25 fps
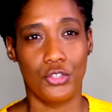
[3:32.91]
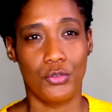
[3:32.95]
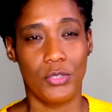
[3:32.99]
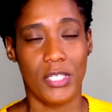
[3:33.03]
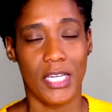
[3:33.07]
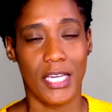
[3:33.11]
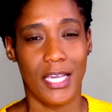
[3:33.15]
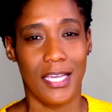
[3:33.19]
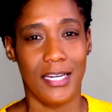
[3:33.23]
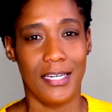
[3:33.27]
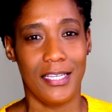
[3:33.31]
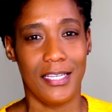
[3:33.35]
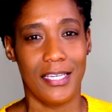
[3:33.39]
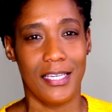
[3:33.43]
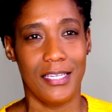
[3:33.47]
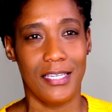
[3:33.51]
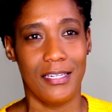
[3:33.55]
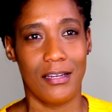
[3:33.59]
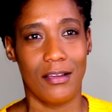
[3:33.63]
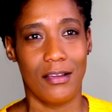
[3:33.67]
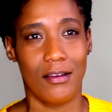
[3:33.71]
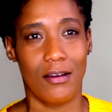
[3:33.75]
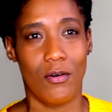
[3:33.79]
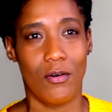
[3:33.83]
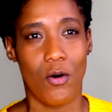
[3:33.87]
You can
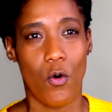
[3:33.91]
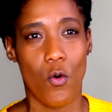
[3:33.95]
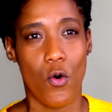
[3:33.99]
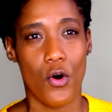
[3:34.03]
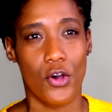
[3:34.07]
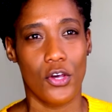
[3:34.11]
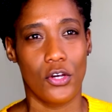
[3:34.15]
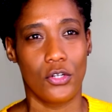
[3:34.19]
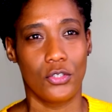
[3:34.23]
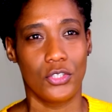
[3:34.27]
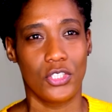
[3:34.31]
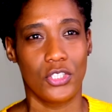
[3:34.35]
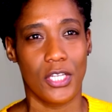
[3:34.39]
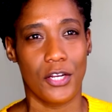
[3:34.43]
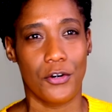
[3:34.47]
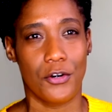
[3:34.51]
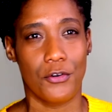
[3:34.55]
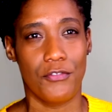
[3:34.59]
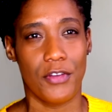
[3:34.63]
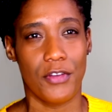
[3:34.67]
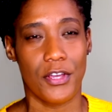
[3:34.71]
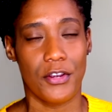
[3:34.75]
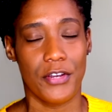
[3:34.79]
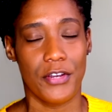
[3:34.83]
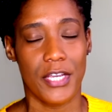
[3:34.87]
get oils that
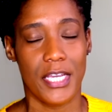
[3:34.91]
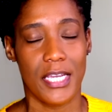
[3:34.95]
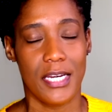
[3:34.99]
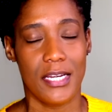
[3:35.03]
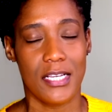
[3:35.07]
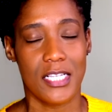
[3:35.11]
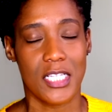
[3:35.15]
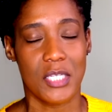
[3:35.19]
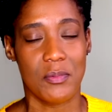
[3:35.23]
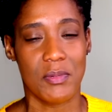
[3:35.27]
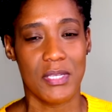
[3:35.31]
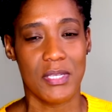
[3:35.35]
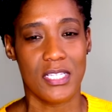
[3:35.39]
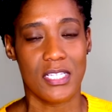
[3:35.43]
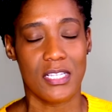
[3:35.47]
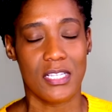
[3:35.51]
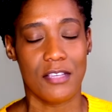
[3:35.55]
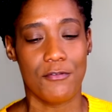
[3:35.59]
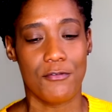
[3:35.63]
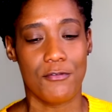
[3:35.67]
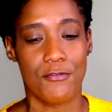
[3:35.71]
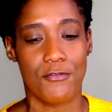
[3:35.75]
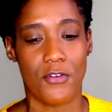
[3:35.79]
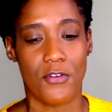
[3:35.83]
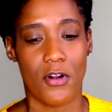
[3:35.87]
are very
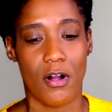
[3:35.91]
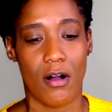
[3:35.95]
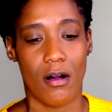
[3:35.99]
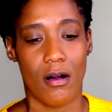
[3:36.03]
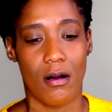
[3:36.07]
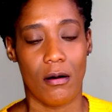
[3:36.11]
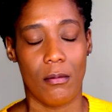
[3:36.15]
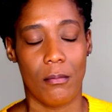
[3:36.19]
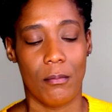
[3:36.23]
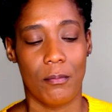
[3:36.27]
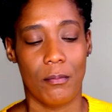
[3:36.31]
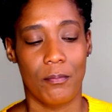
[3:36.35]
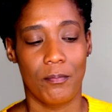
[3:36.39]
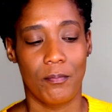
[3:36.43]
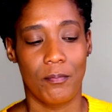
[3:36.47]
inexpensive from